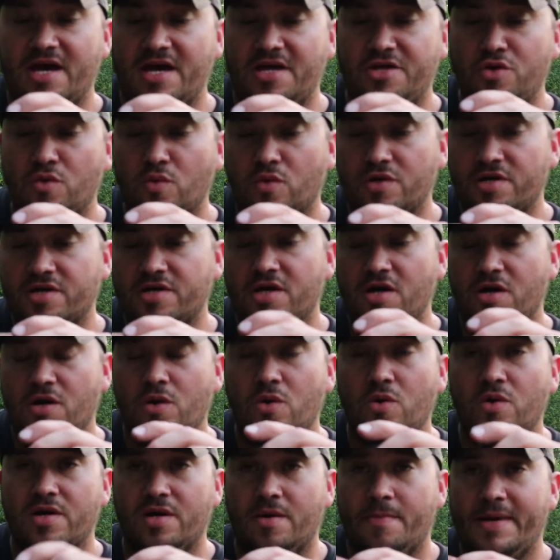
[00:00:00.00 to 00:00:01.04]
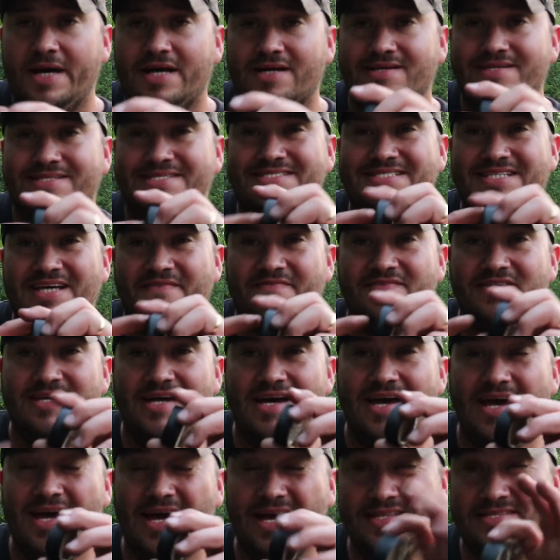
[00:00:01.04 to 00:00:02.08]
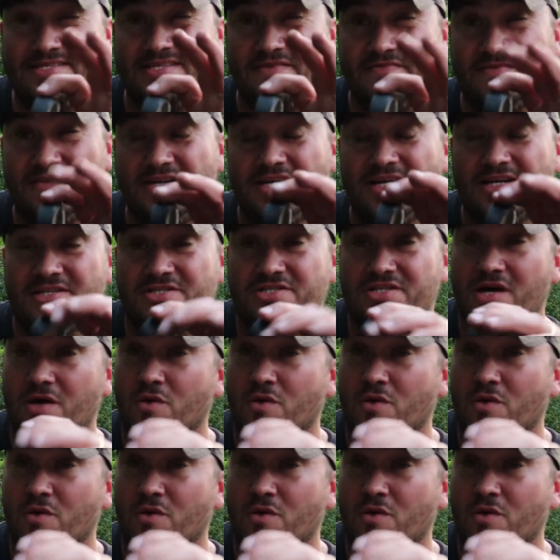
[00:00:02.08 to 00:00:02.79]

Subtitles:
and you want to go about 7/8 of an inch.